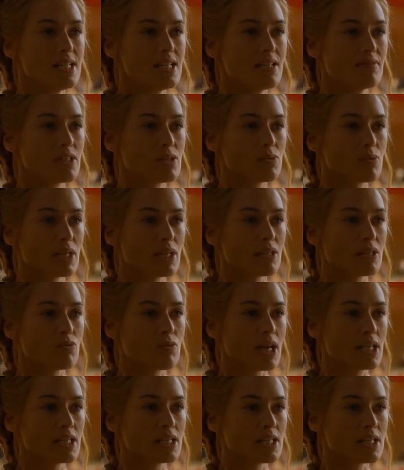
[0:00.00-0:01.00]
Leave this wedding
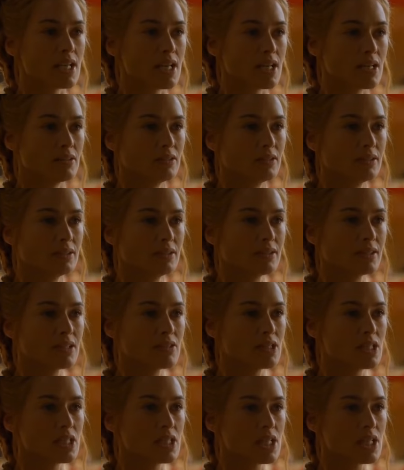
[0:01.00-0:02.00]
right now.
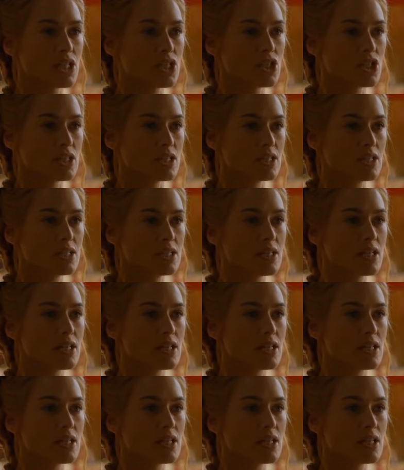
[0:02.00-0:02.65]
Go to the kitchens